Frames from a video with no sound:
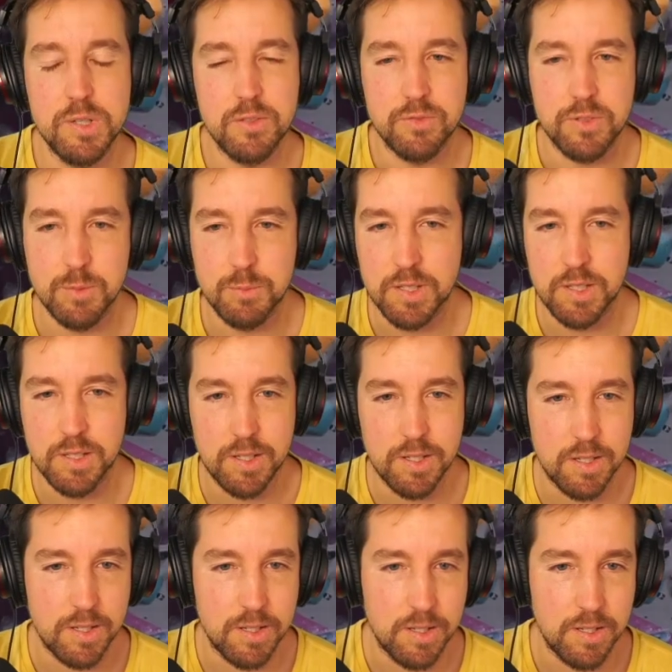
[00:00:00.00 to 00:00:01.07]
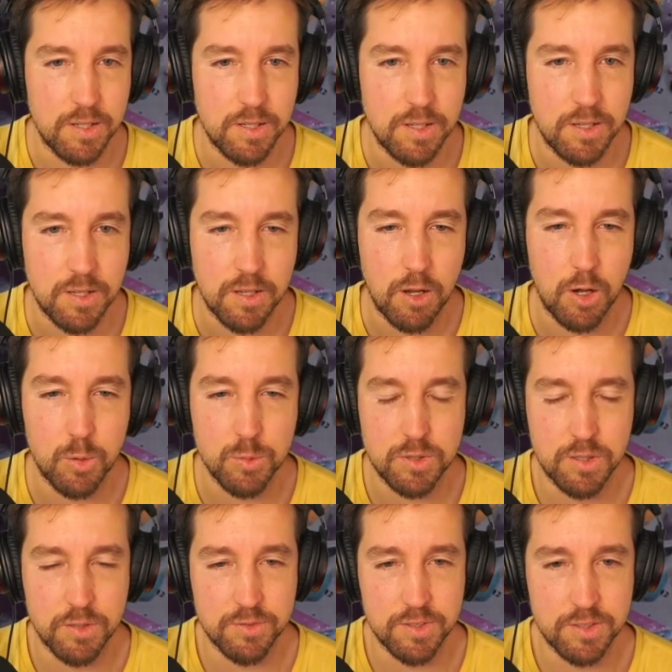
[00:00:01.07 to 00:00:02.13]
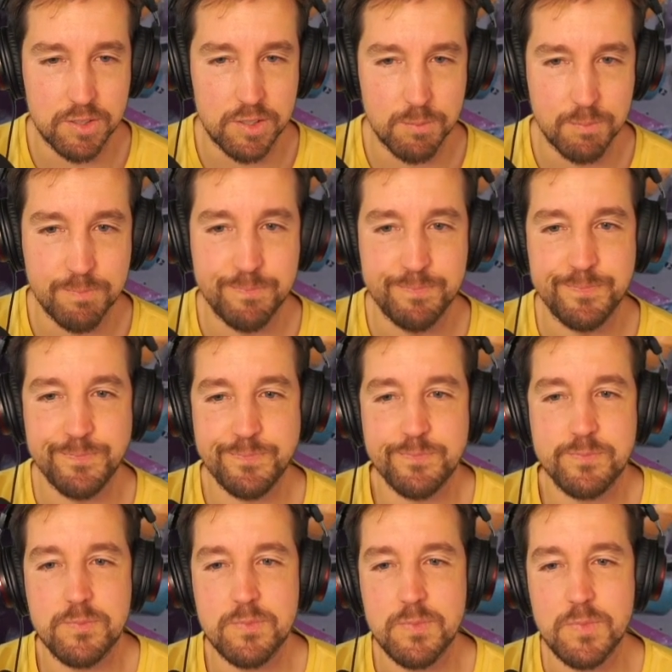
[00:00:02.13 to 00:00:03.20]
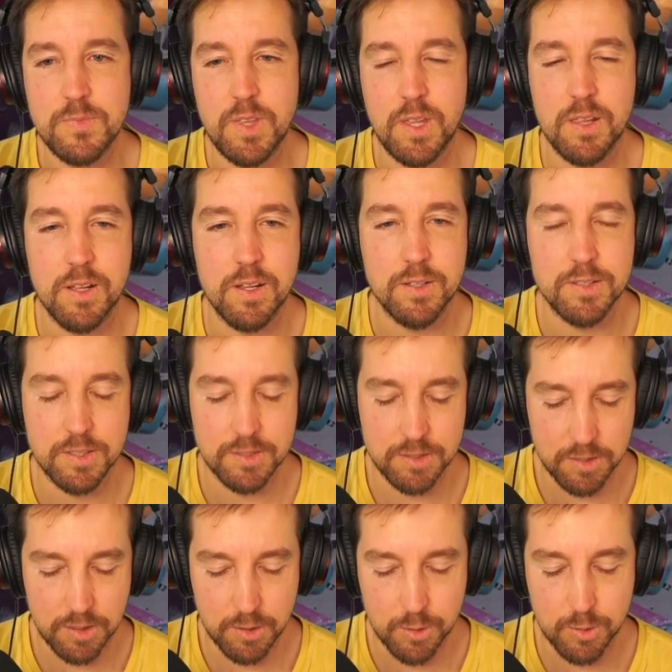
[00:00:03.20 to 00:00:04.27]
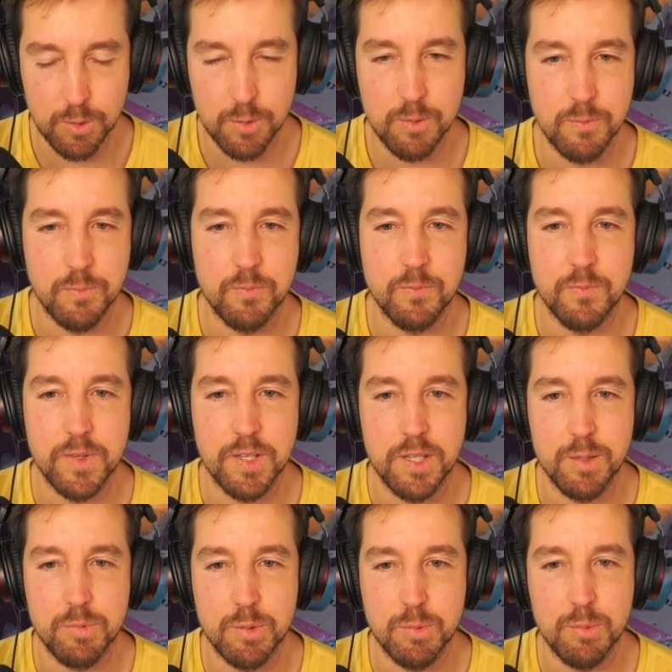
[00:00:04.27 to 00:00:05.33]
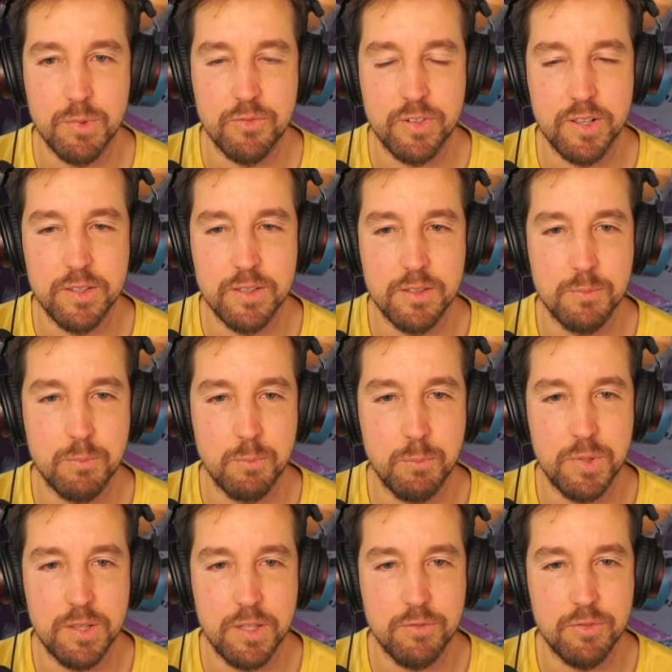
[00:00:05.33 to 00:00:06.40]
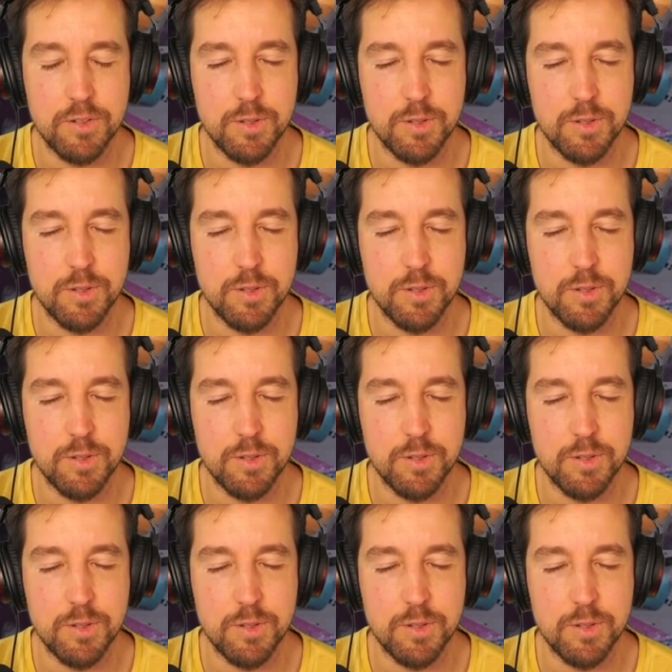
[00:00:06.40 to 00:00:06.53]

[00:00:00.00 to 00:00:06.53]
from the owner of this gym. So he probably felt pity for